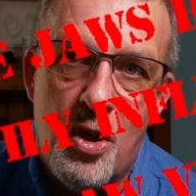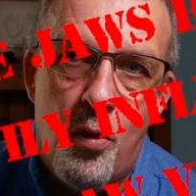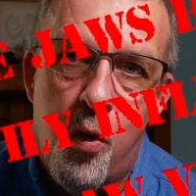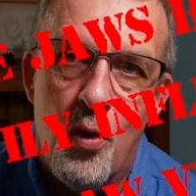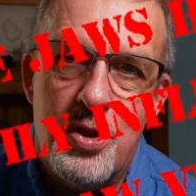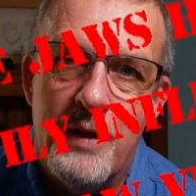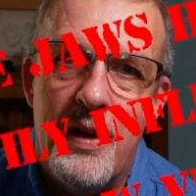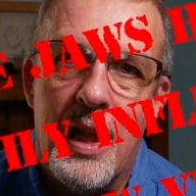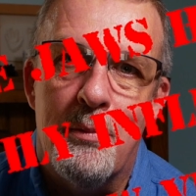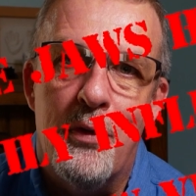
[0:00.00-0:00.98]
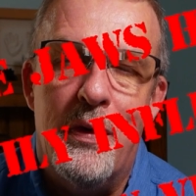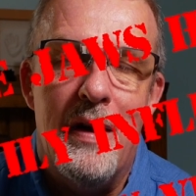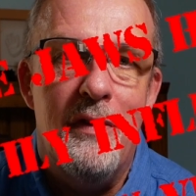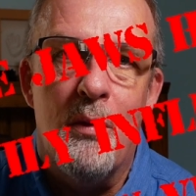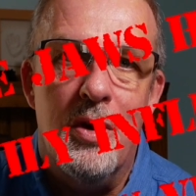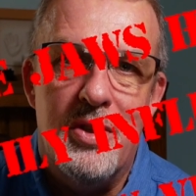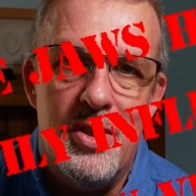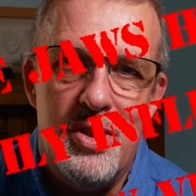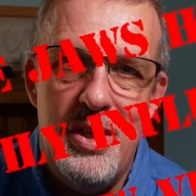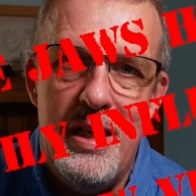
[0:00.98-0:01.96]
quote's available for everyone to
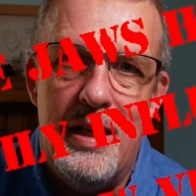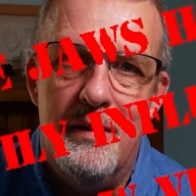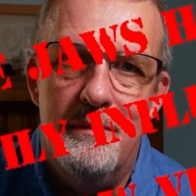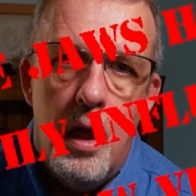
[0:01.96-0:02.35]
see.